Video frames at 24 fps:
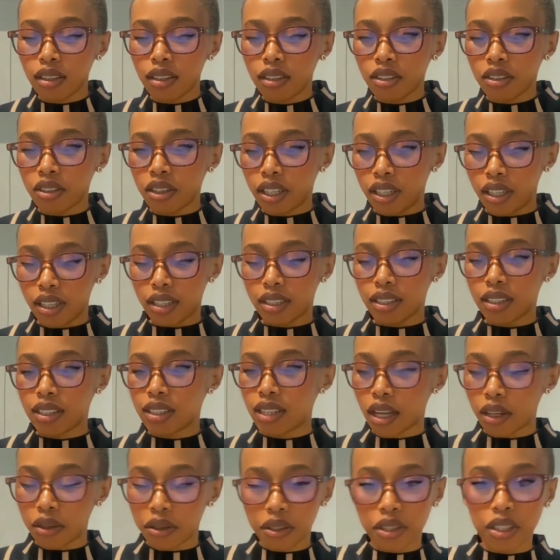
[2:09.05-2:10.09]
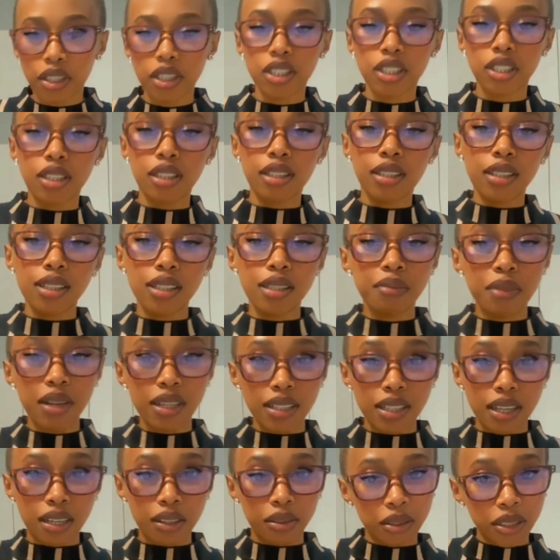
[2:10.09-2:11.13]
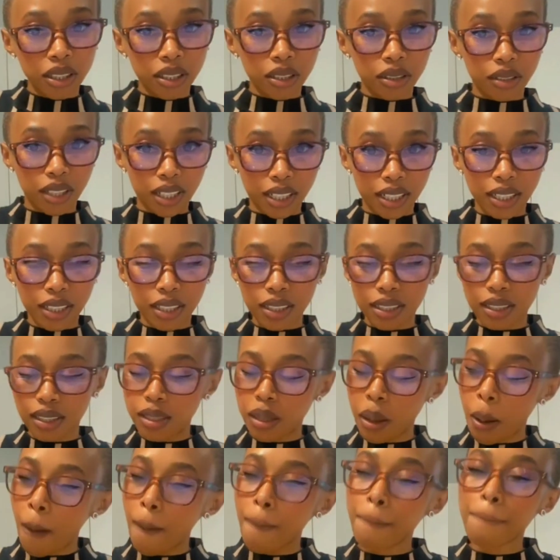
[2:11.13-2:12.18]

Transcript: ingredient sandwich. This is my sandwich, right?